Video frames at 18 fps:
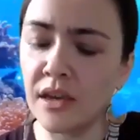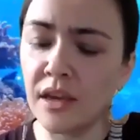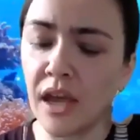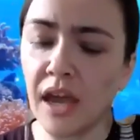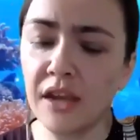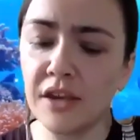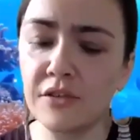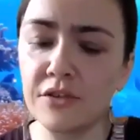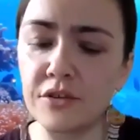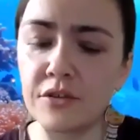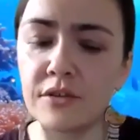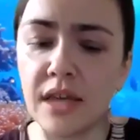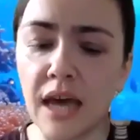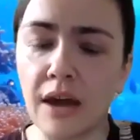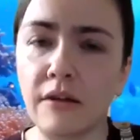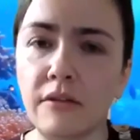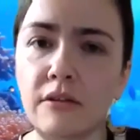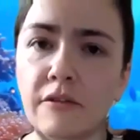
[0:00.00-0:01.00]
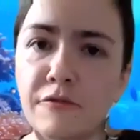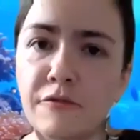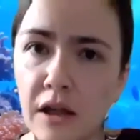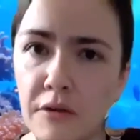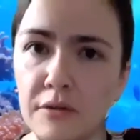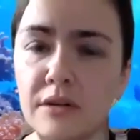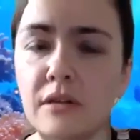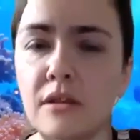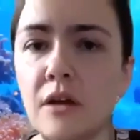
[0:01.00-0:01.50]
and you do that
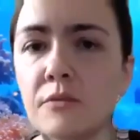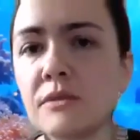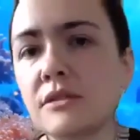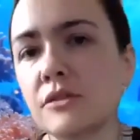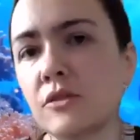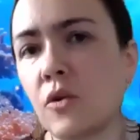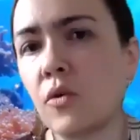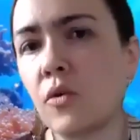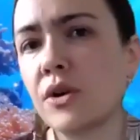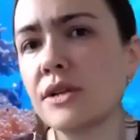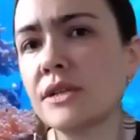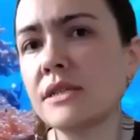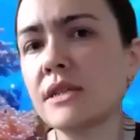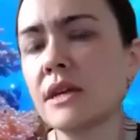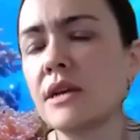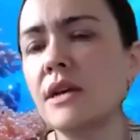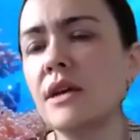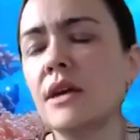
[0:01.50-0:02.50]
following along with the course